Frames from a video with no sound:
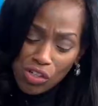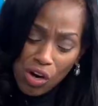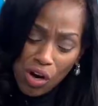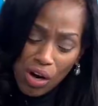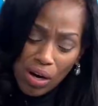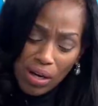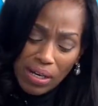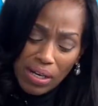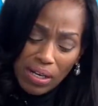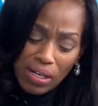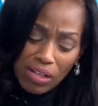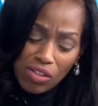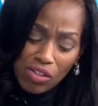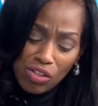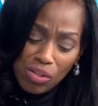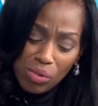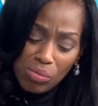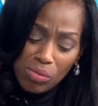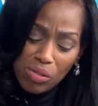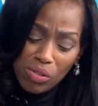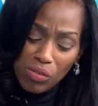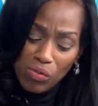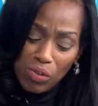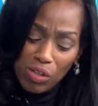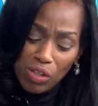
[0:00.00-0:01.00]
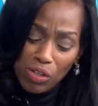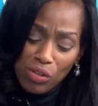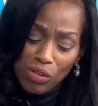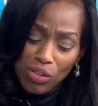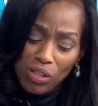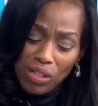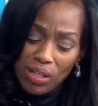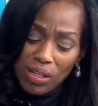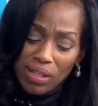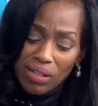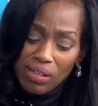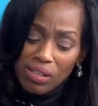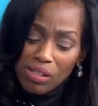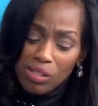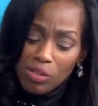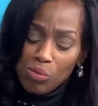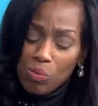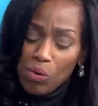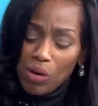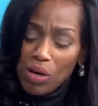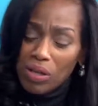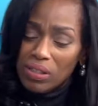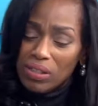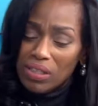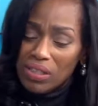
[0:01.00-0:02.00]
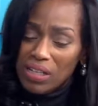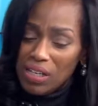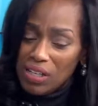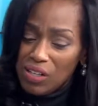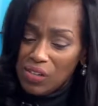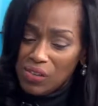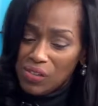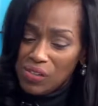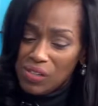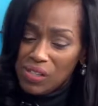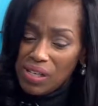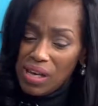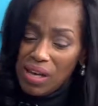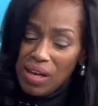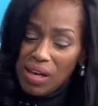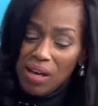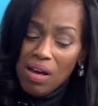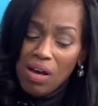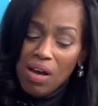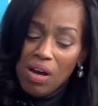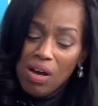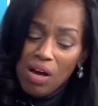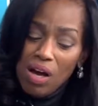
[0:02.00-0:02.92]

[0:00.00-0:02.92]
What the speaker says: target in terms of when you look at this broadly and you say,